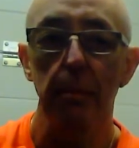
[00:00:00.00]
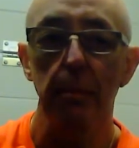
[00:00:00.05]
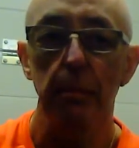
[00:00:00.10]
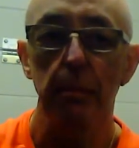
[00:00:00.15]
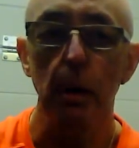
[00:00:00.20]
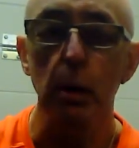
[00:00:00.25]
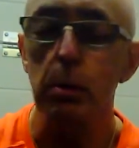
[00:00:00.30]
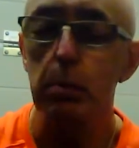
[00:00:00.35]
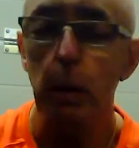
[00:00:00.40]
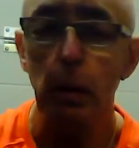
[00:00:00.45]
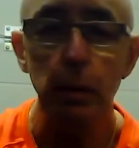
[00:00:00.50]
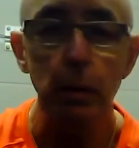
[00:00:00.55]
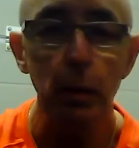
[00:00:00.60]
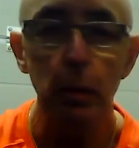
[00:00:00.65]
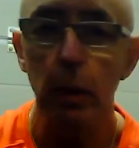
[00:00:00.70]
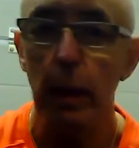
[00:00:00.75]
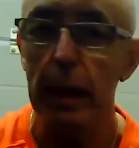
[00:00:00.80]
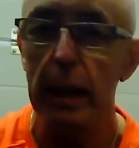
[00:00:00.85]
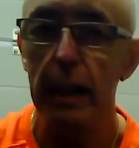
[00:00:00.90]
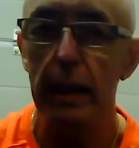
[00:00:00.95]
Most people are
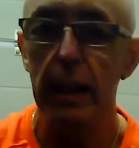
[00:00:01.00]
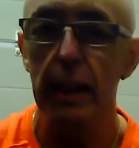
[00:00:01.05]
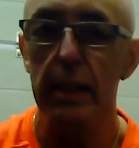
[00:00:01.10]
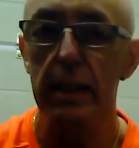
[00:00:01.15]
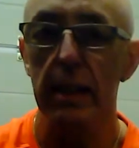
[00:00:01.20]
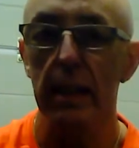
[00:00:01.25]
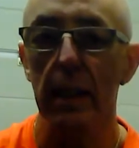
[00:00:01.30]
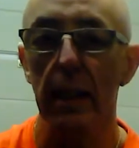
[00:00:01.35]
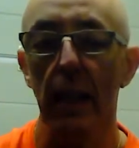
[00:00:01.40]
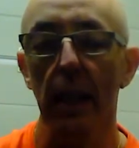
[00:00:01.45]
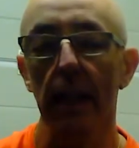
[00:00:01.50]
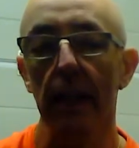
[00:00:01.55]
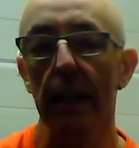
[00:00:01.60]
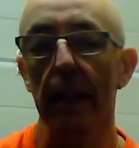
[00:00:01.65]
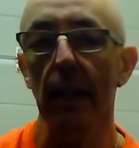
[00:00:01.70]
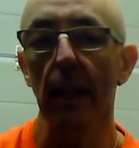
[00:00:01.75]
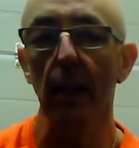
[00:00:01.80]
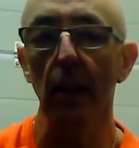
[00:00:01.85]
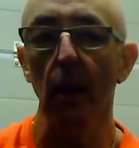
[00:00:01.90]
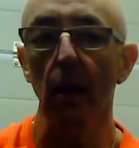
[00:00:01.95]
winging it, and
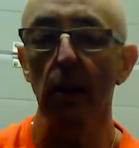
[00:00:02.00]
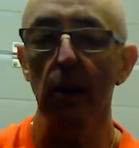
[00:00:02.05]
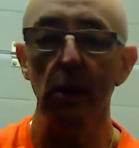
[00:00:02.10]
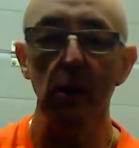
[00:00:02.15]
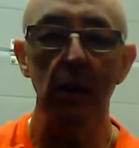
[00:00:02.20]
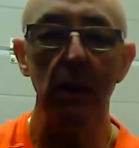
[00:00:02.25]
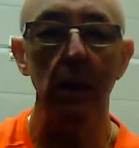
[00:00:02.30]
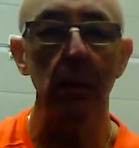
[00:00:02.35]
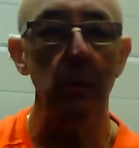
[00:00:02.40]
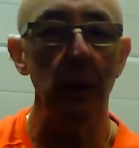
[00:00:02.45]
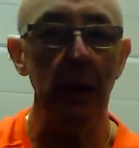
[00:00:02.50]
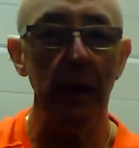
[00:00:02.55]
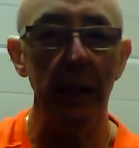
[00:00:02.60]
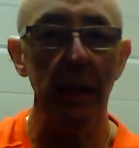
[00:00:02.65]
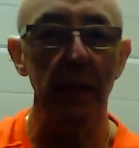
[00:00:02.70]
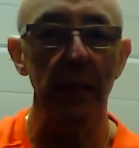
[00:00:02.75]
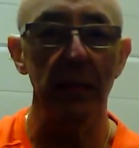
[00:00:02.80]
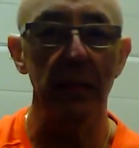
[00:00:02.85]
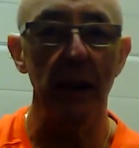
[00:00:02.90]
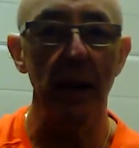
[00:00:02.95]
you can't just keep winging
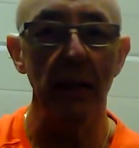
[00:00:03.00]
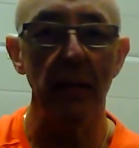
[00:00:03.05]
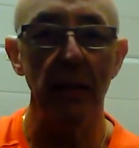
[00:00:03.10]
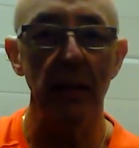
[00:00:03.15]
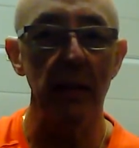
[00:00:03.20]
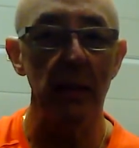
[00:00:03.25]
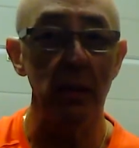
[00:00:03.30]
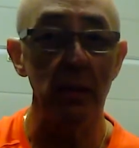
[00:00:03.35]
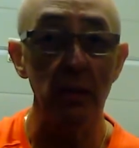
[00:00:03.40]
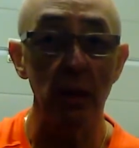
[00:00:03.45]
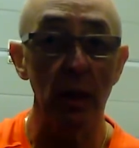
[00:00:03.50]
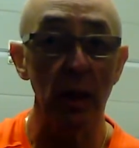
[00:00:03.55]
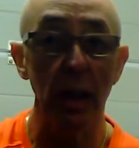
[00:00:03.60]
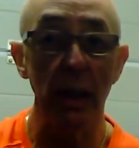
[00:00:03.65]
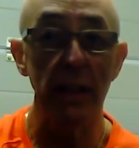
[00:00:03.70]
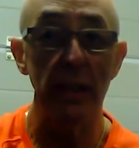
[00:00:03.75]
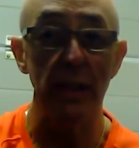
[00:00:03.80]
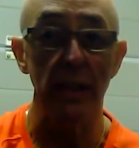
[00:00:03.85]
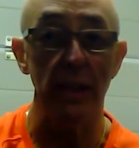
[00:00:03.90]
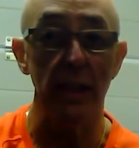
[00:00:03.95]
it forever. Sooner or
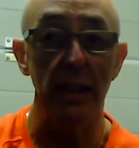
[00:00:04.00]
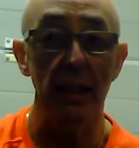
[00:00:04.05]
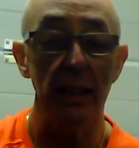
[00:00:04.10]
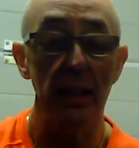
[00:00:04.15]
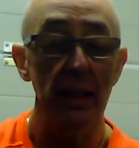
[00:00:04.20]
later,